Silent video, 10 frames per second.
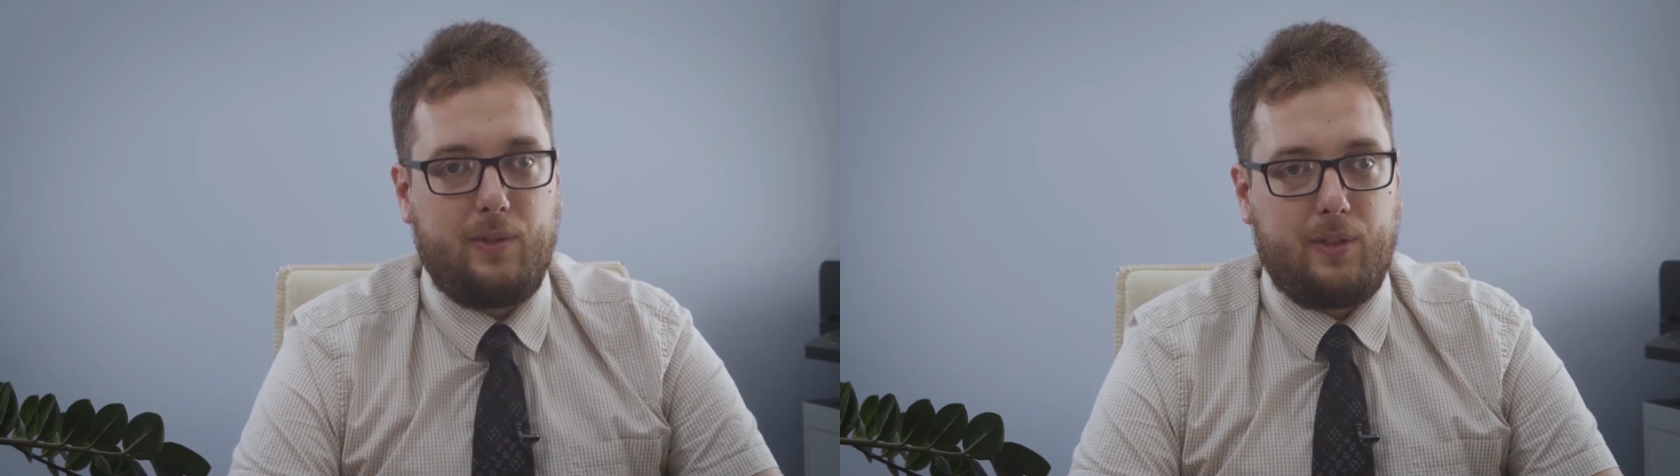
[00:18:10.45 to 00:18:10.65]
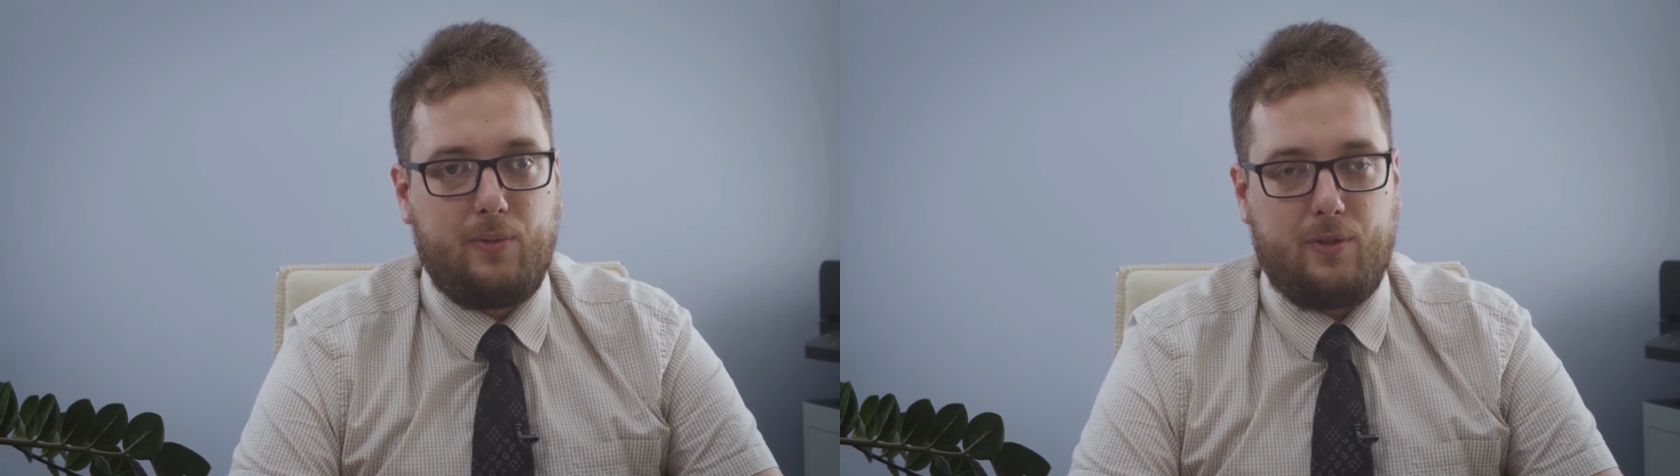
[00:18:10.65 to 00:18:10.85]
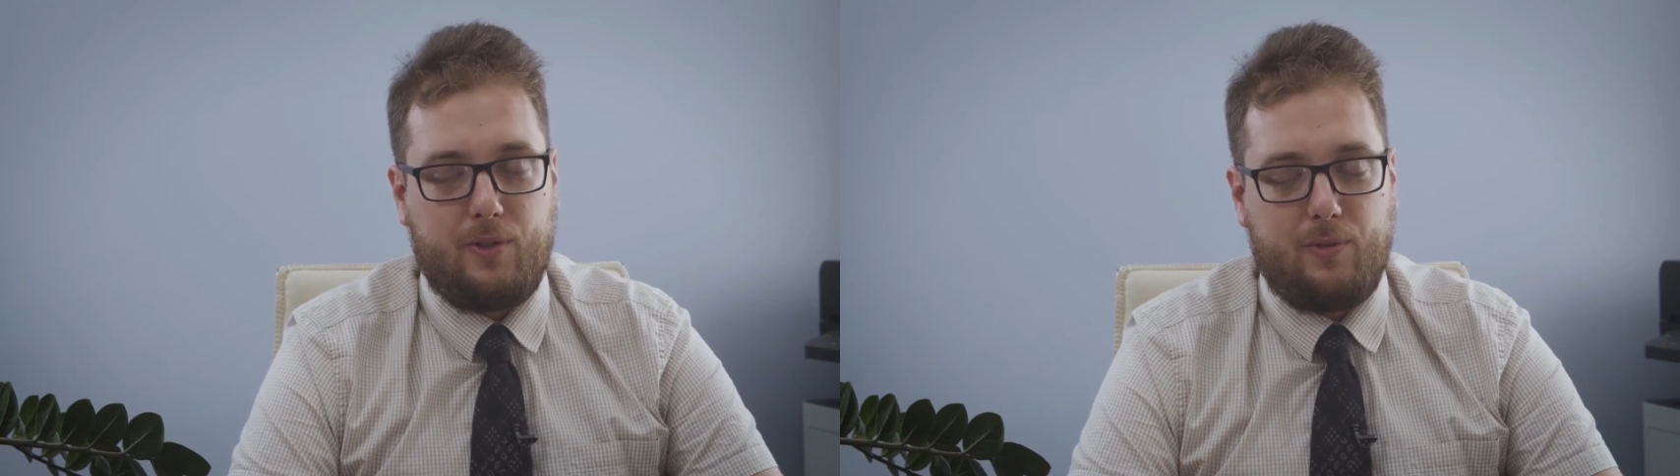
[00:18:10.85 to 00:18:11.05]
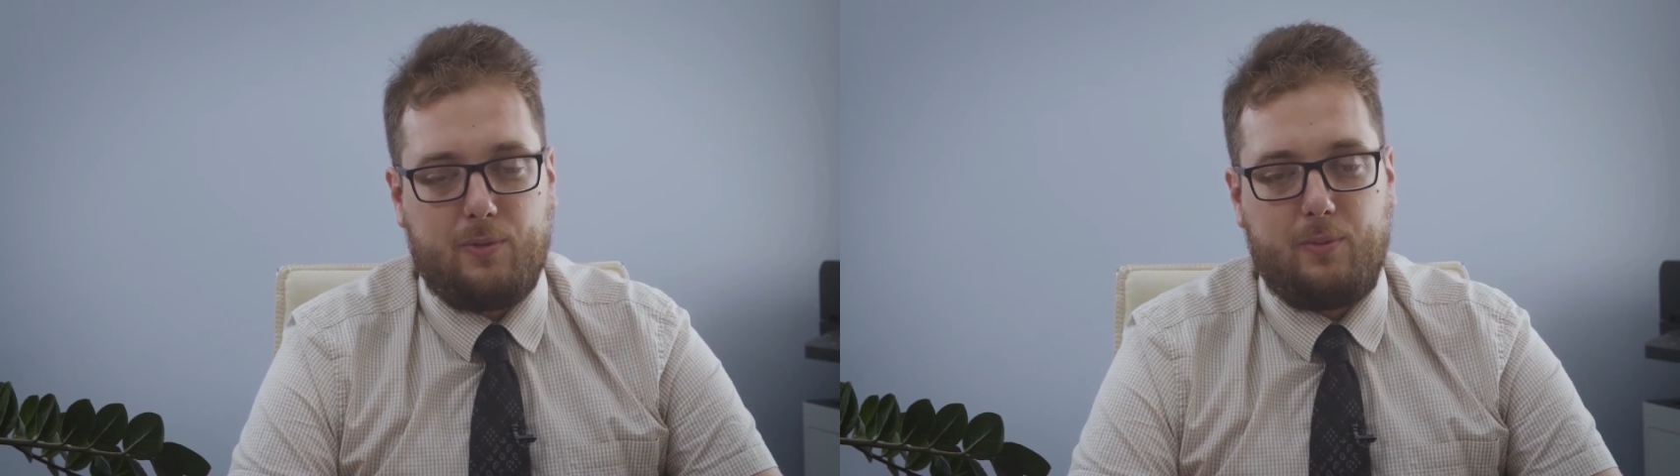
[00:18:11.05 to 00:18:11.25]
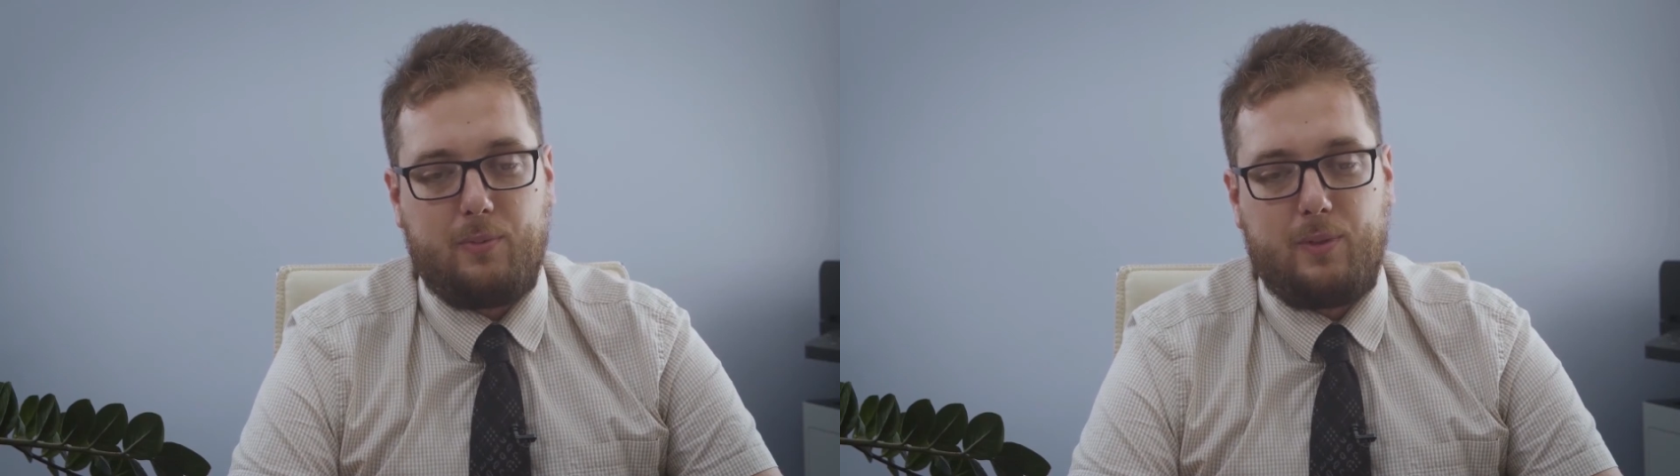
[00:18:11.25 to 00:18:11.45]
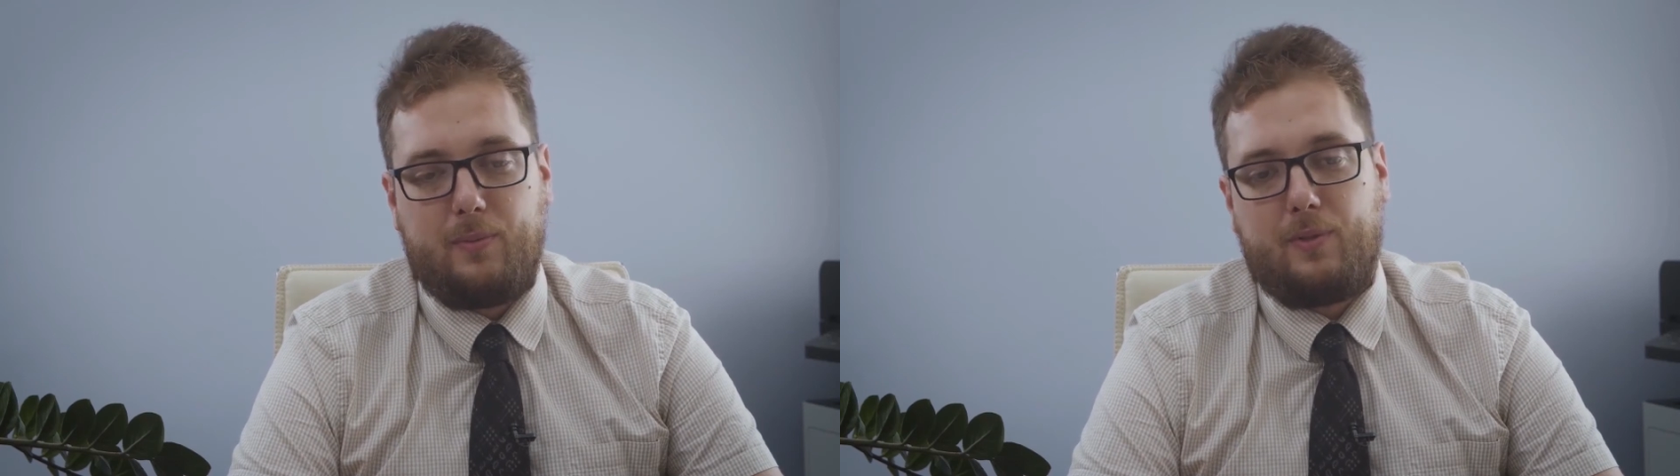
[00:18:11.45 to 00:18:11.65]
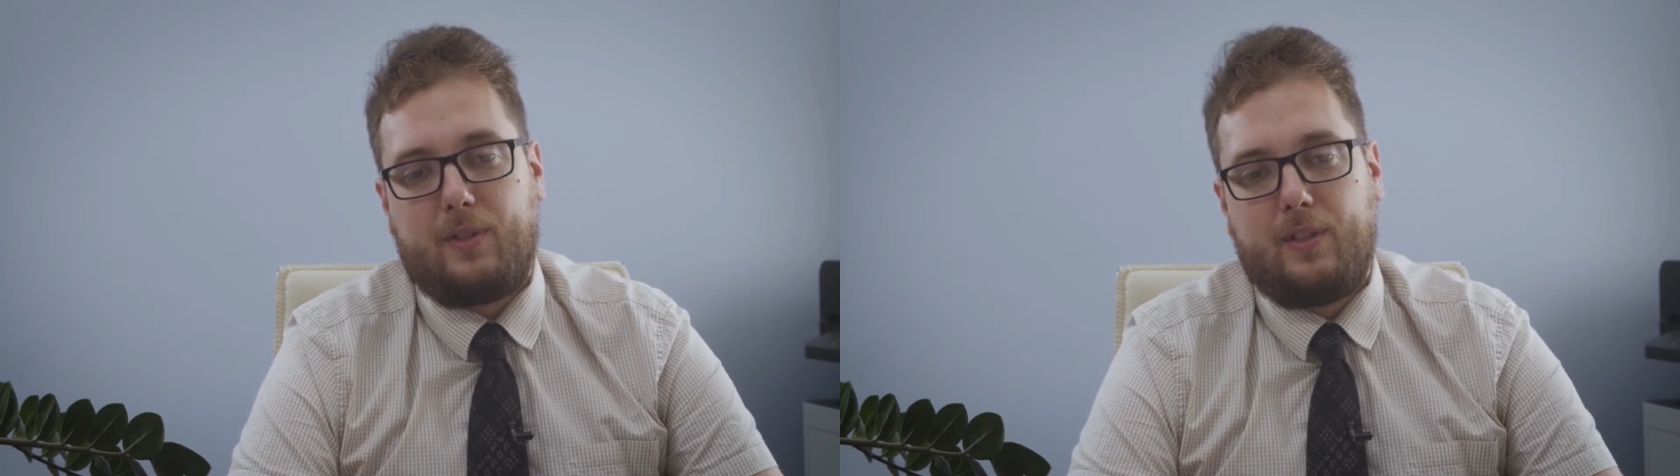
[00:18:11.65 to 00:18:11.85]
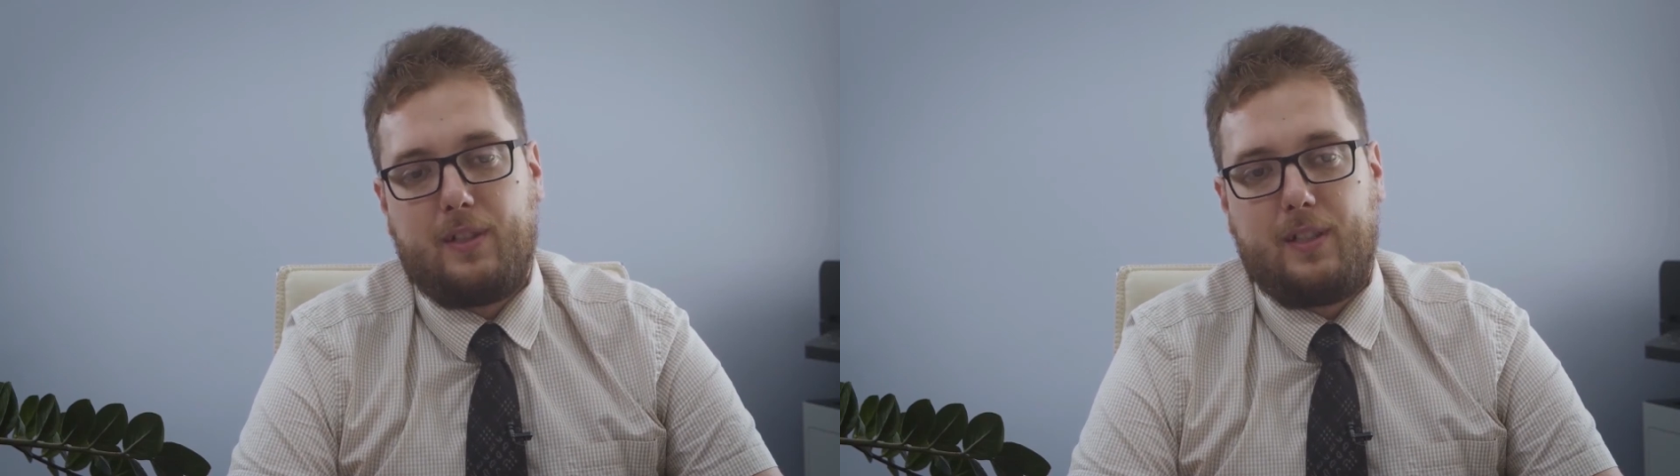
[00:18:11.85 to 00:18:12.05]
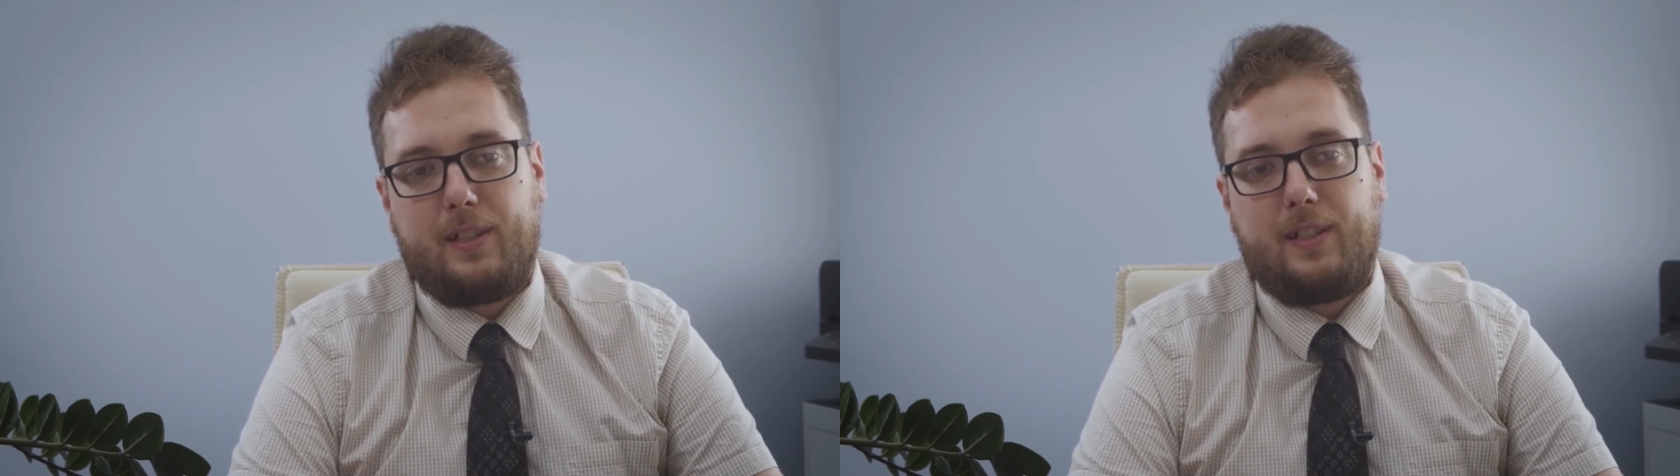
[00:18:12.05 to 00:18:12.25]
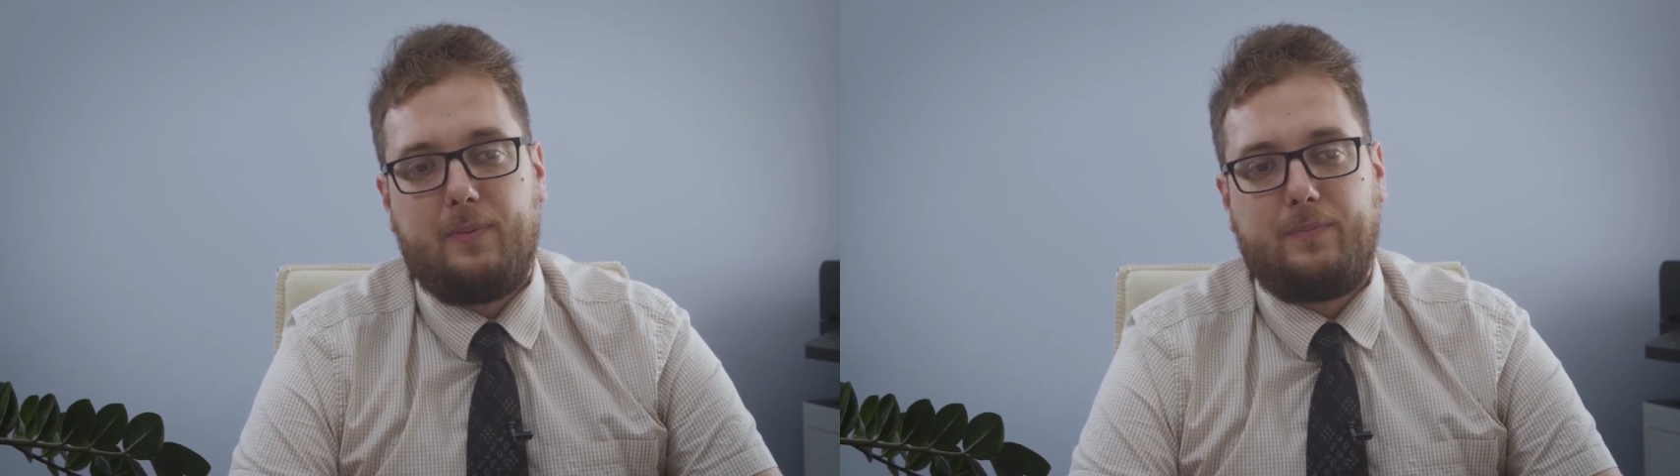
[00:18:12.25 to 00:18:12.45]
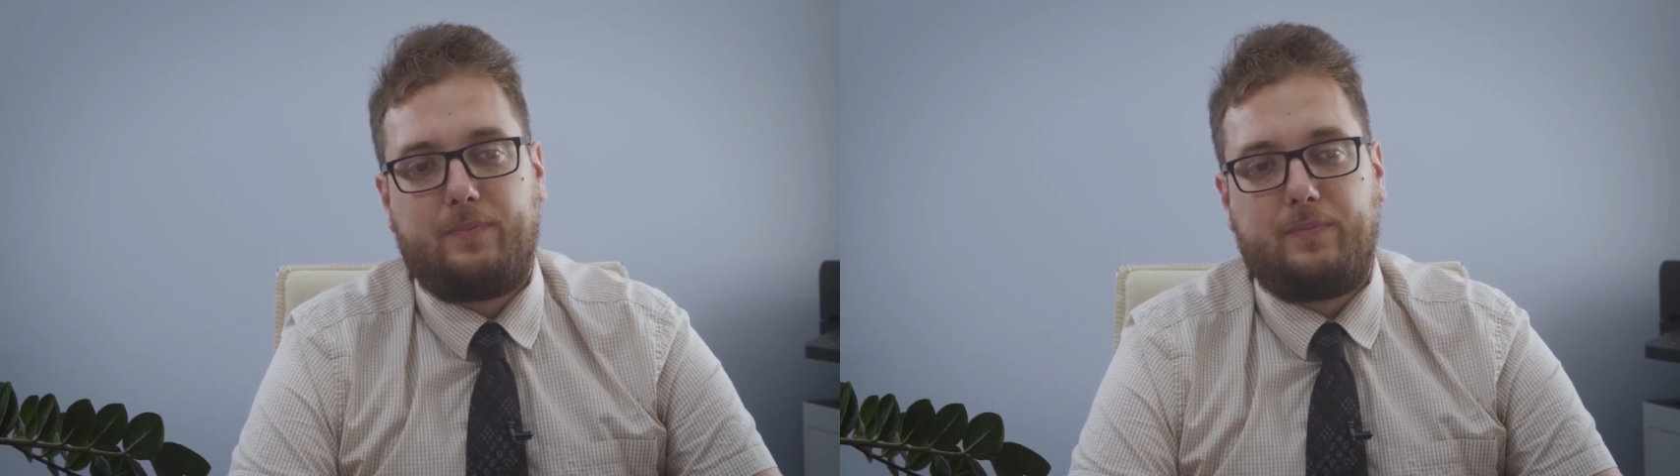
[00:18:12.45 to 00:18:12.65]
bridegroom's family.